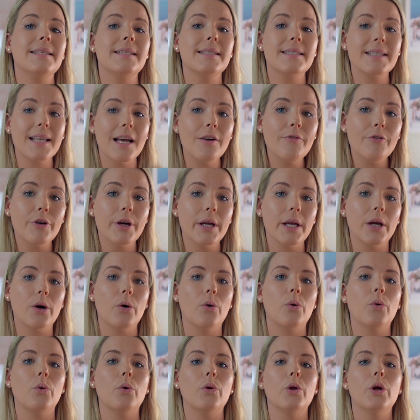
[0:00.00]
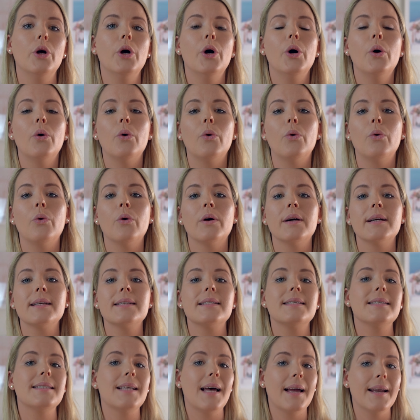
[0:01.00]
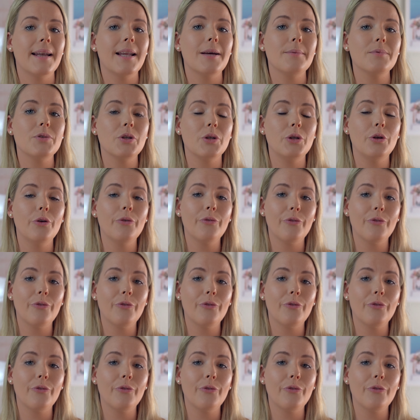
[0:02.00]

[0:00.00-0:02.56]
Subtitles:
discovery call or signed up to your